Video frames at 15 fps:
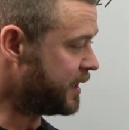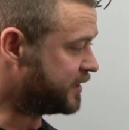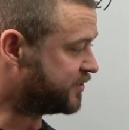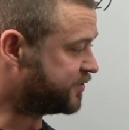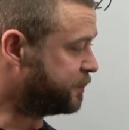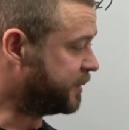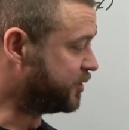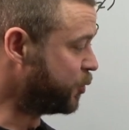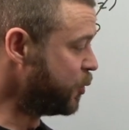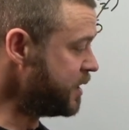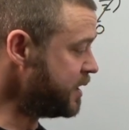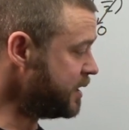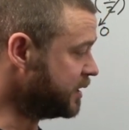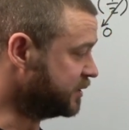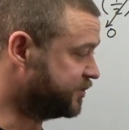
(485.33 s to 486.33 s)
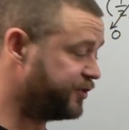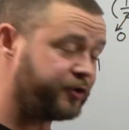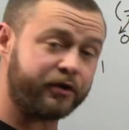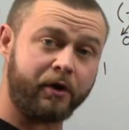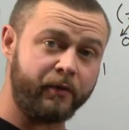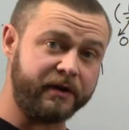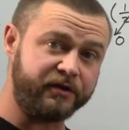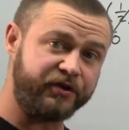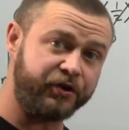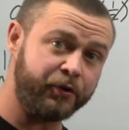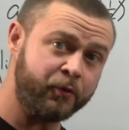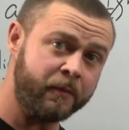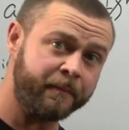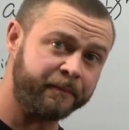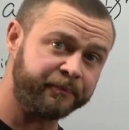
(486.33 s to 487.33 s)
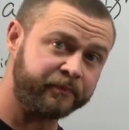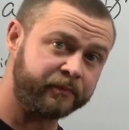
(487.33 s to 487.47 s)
it's between 0 and 2.